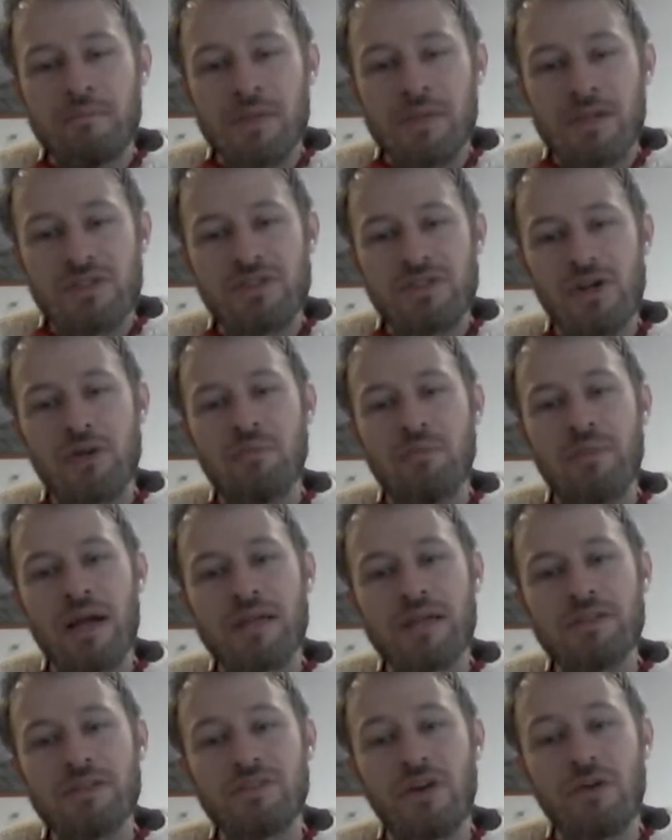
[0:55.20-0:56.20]
So
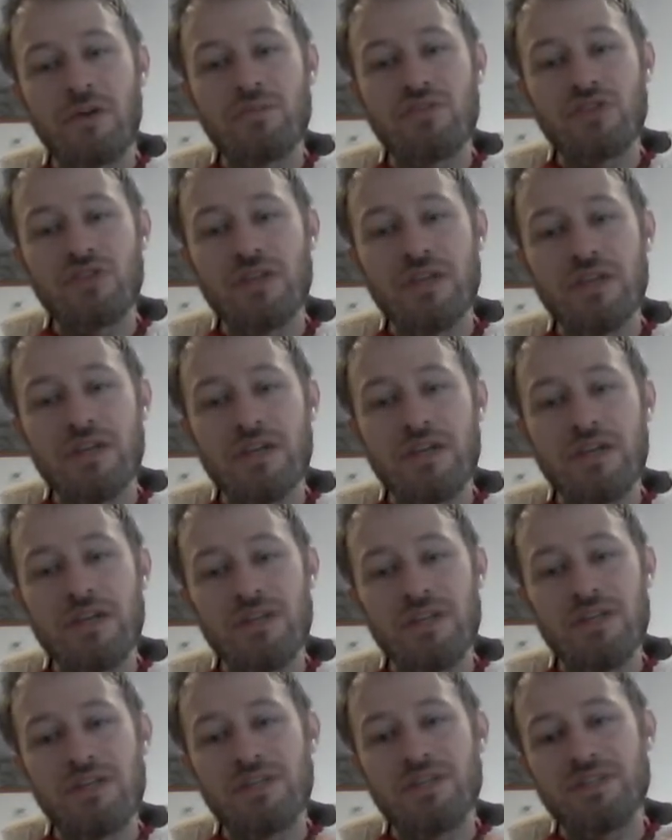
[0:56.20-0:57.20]
magnetometry
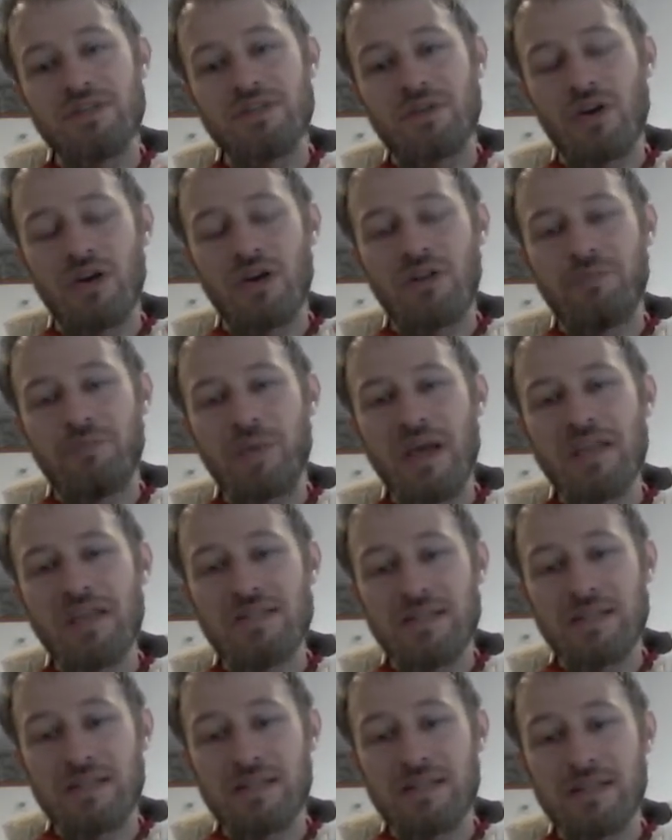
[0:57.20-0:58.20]
is kind of
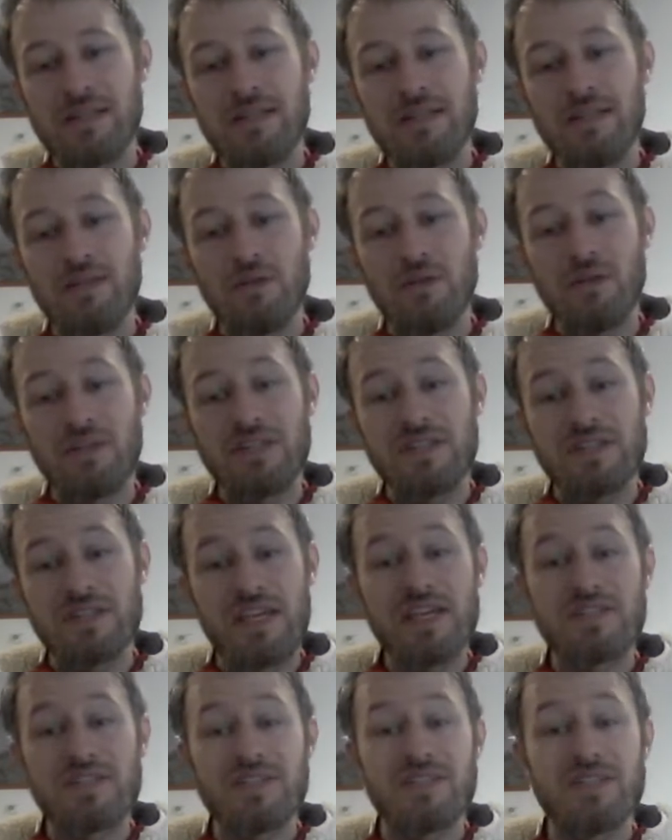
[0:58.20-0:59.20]
basically, it
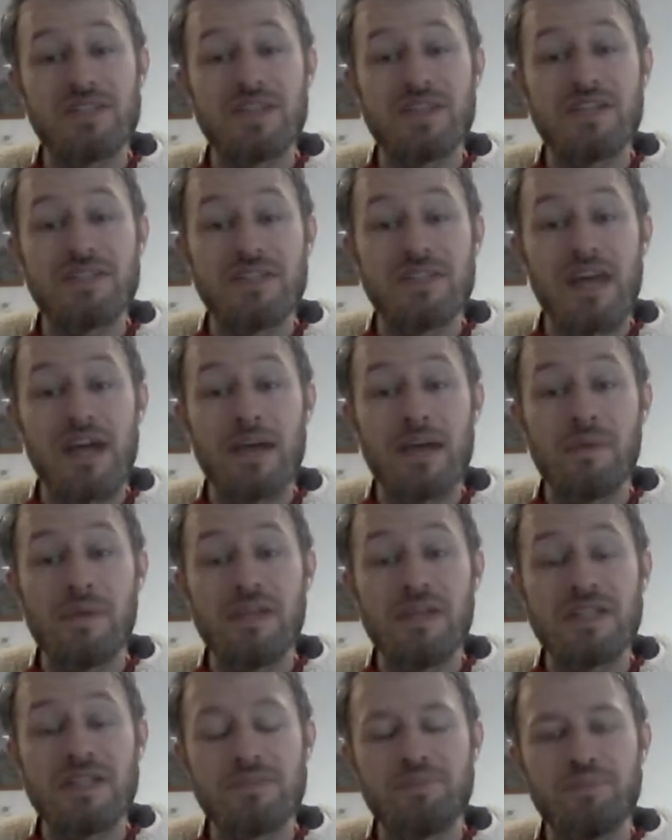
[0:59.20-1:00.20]
says it's in its
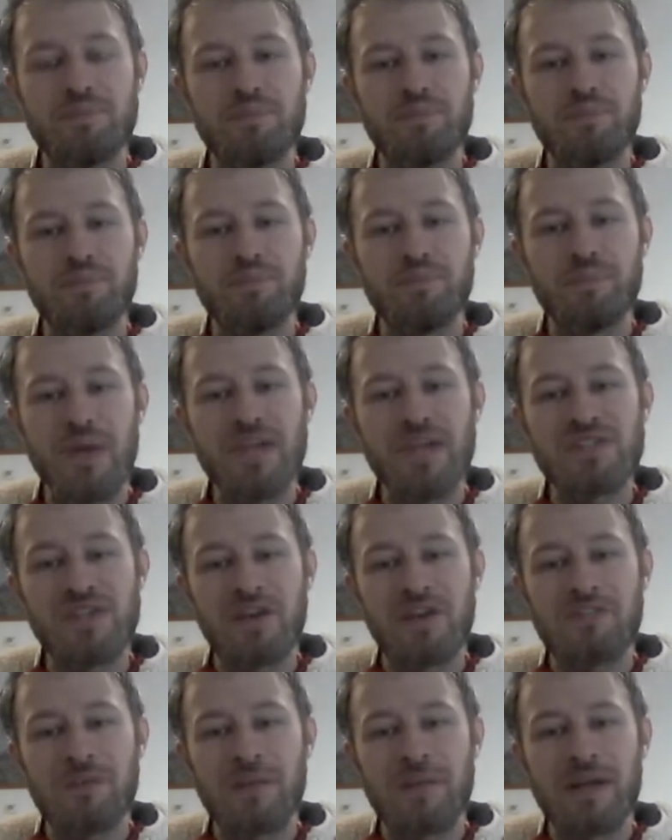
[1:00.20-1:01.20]
name, it's based
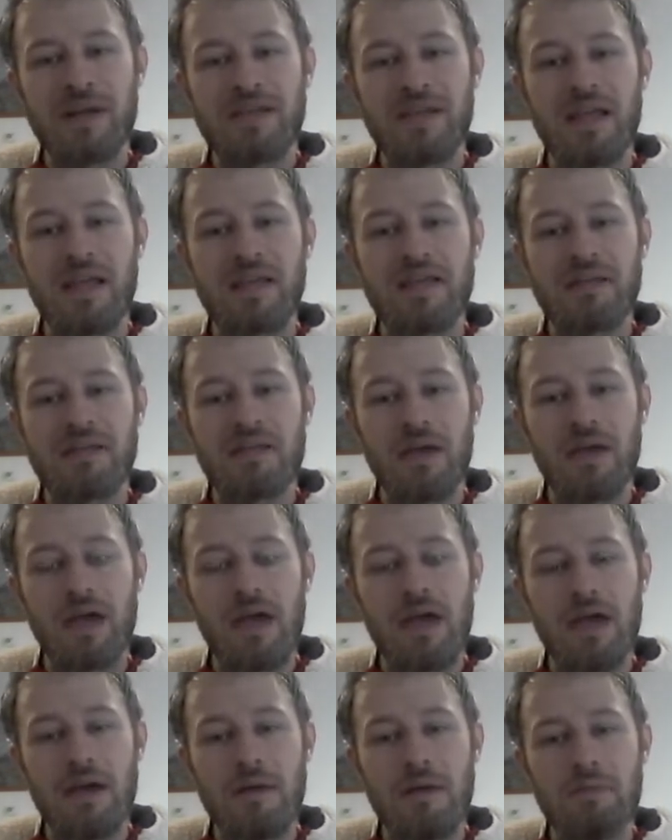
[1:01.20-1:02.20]
off the magnetic
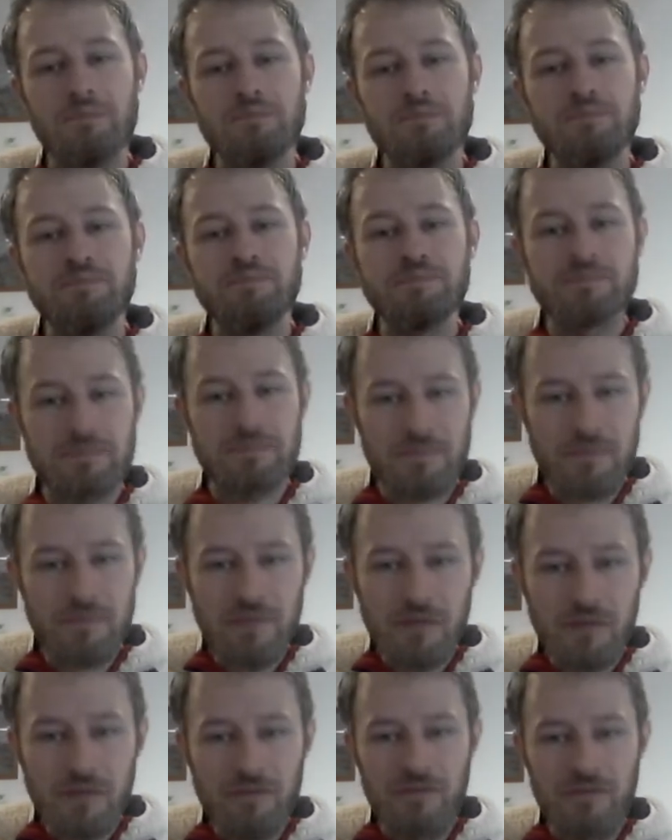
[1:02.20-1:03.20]

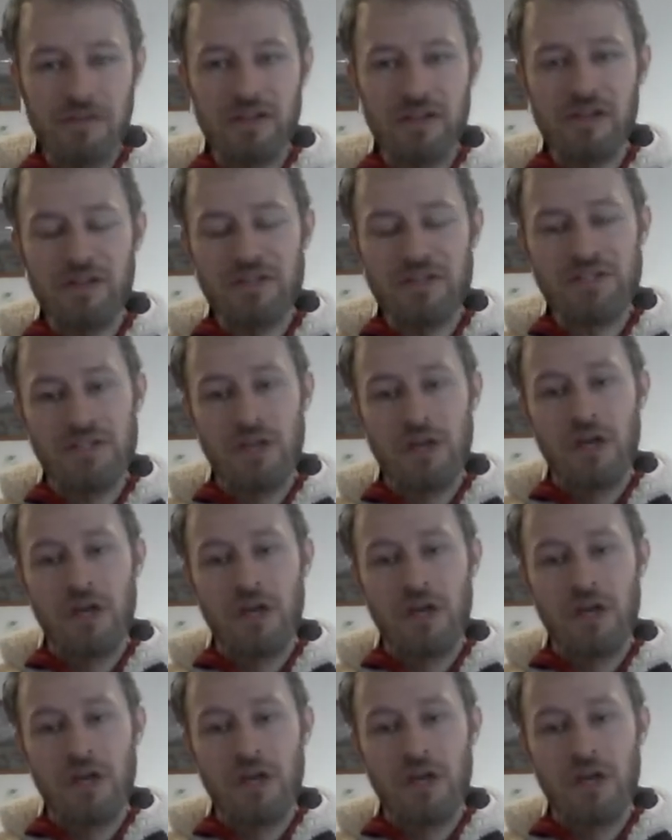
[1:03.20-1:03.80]
fields